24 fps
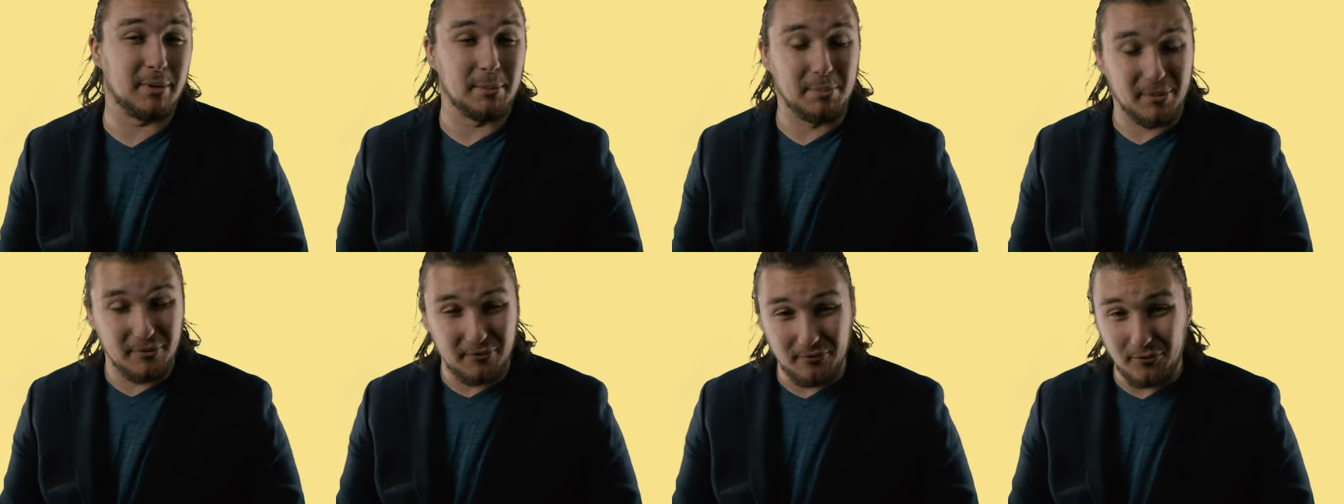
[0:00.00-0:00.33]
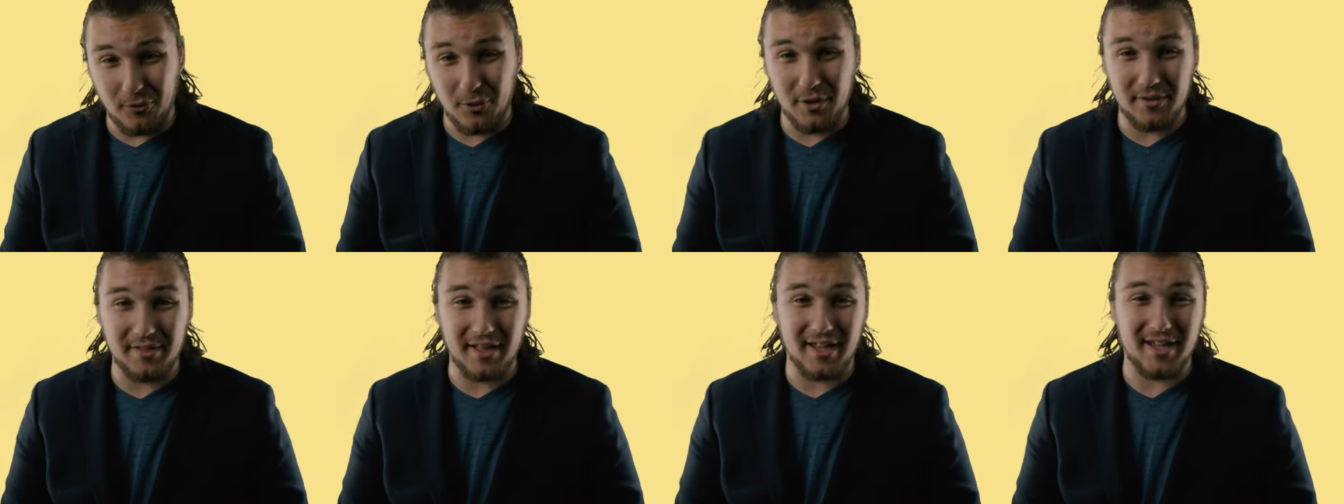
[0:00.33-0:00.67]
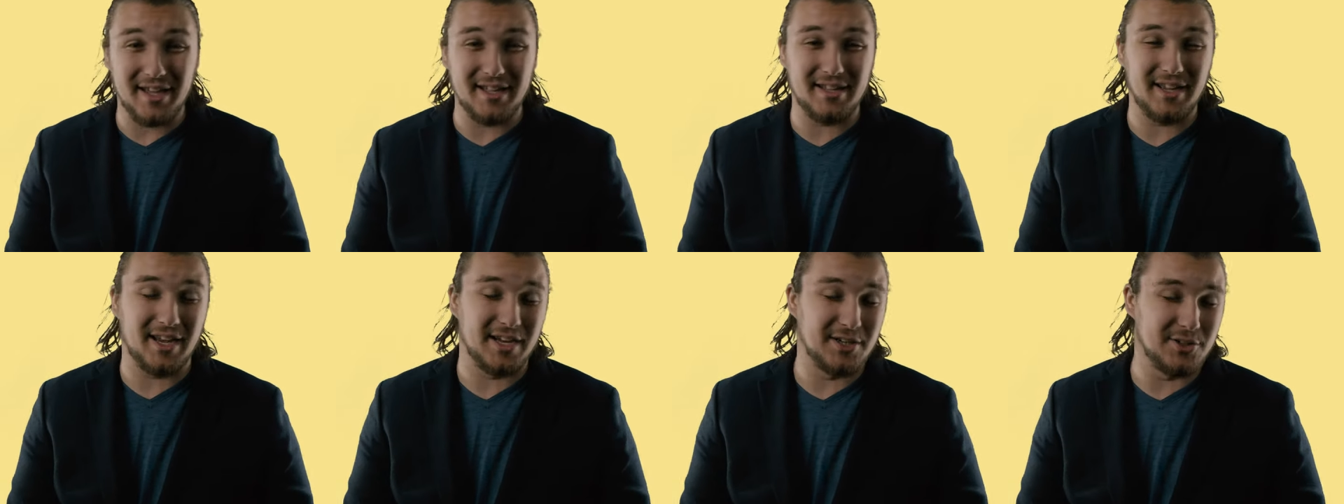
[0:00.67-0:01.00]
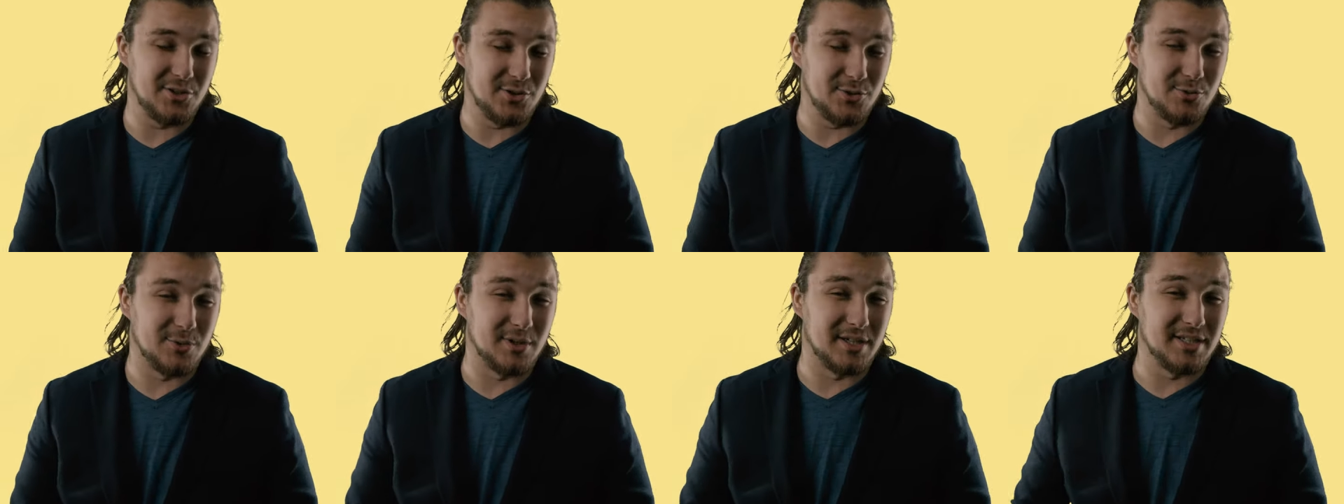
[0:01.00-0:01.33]
but before that, I
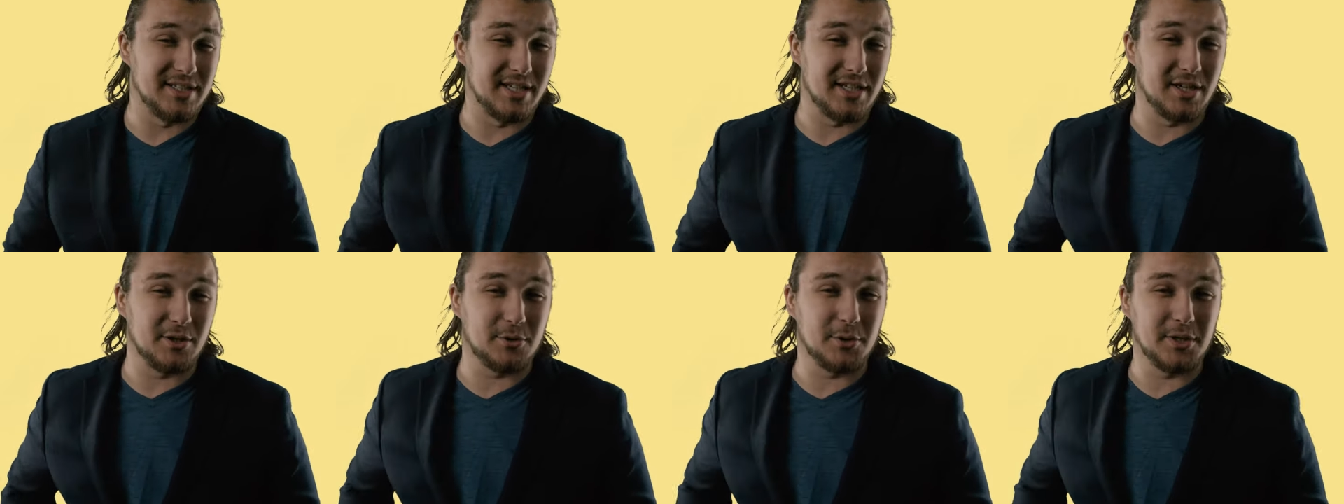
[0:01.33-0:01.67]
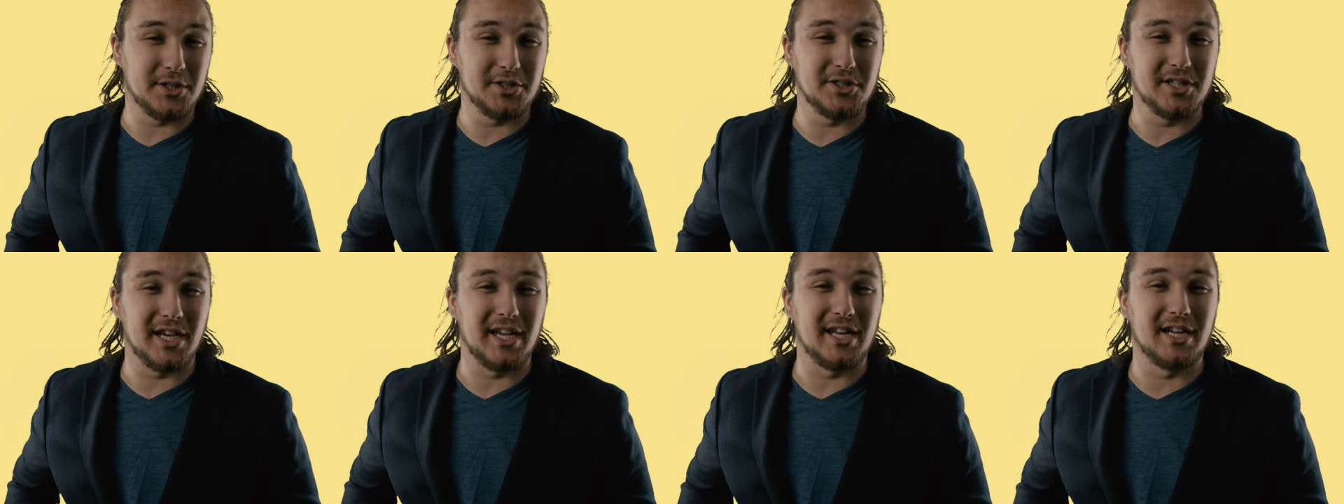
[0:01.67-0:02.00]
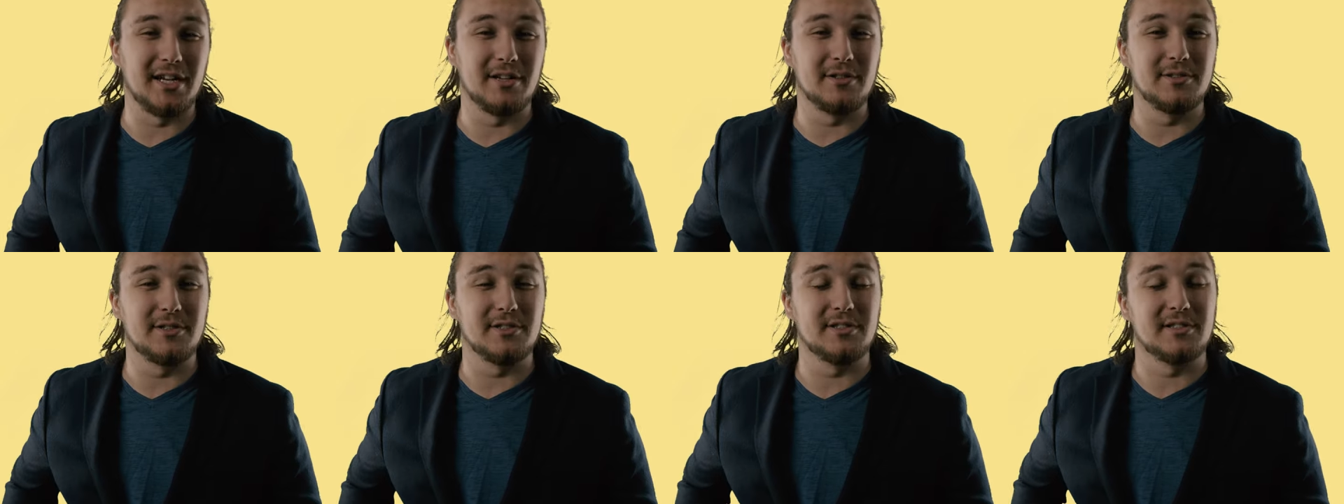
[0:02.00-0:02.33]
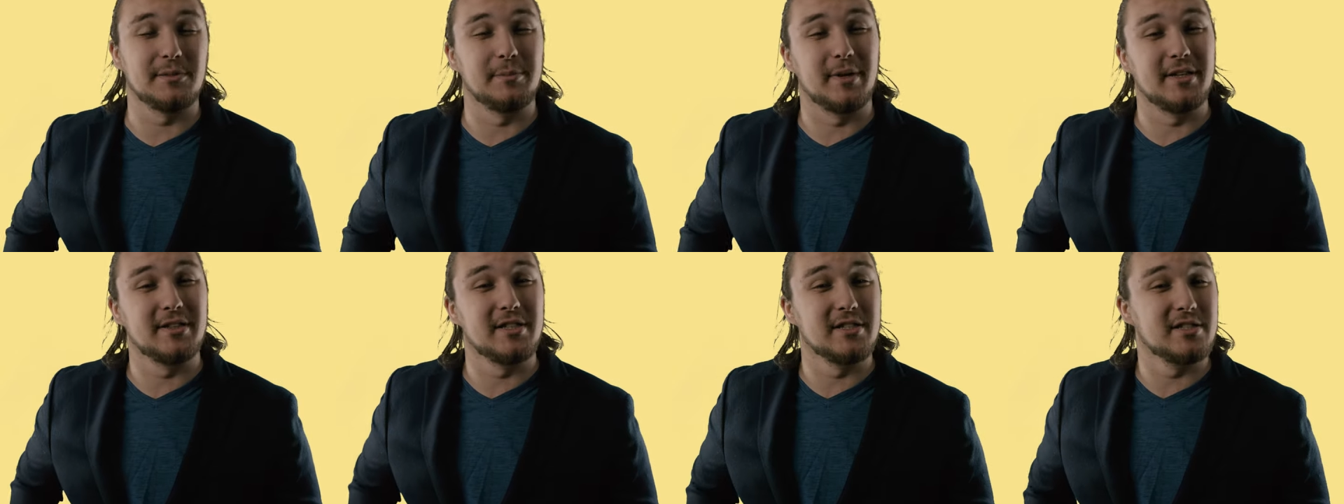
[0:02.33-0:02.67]
do want to take a quick shout out to
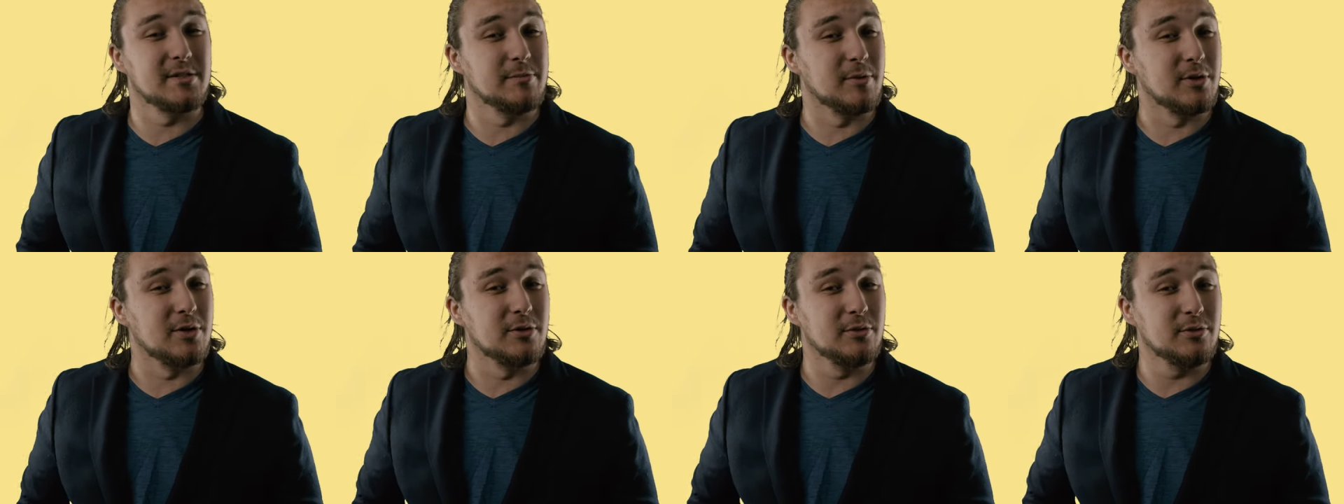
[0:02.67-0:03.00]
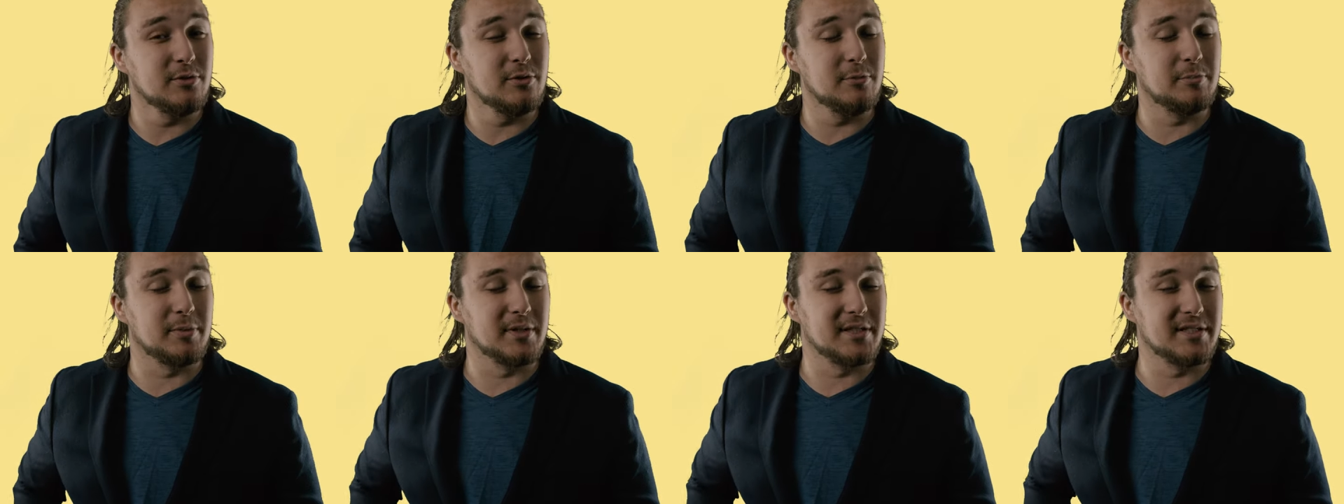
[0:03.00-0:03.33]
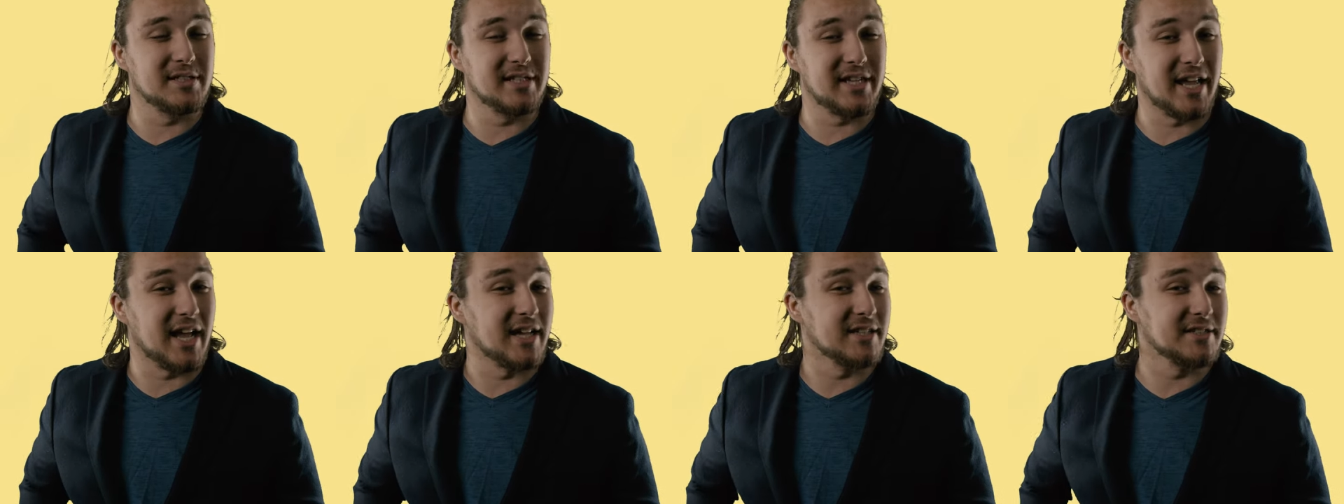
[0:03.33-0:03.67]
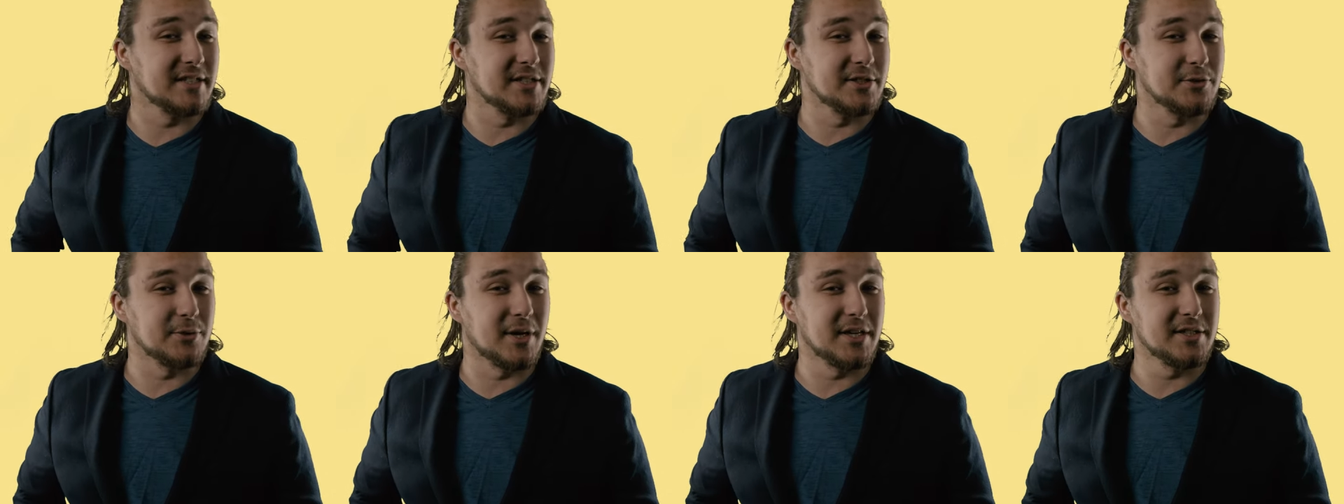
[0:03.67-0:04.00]
Samantha Simone, who plays the
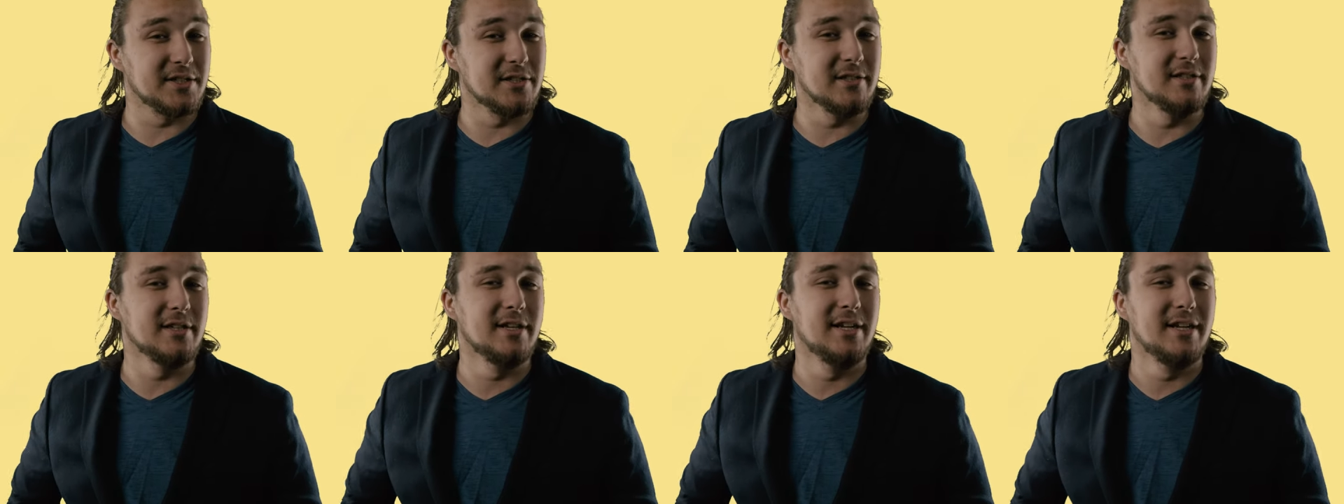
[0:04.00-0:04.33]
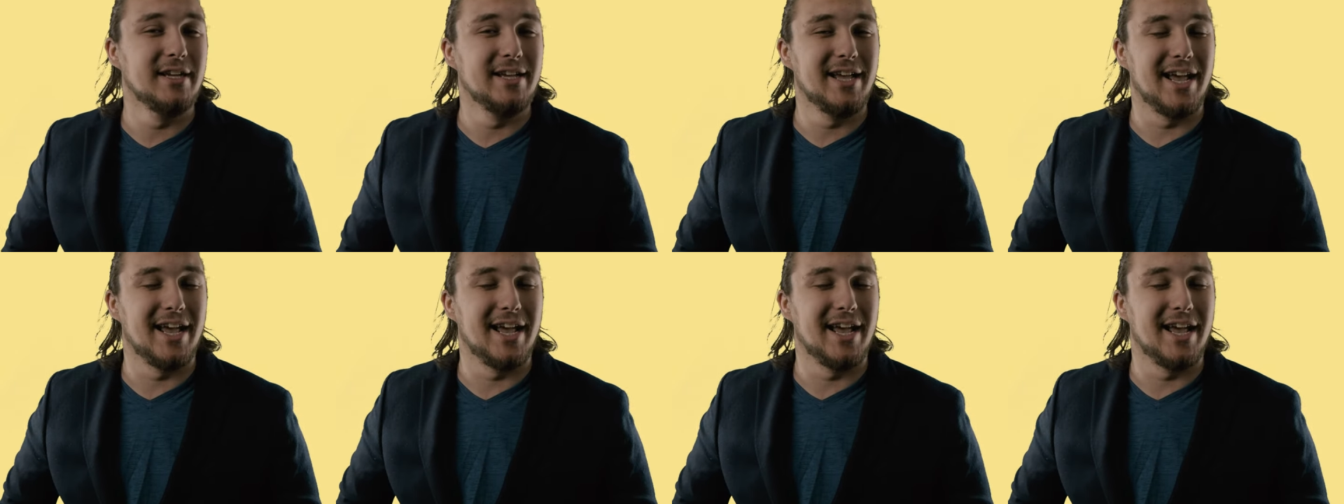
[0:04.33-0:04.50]
casting director,